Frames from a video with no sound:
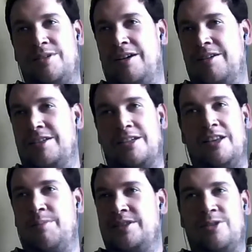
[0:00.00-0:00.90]
around because
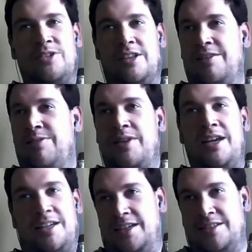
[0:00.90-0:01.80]
Columbus stole the land from the
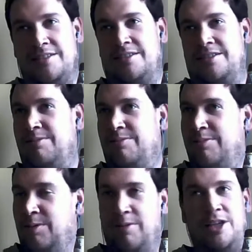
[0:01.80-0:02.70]
Indians. If
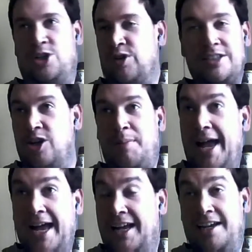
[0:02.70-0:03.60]
we really trace it all
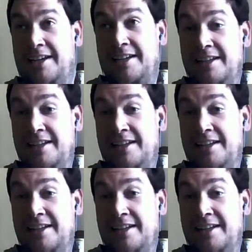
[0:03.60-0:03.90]
back.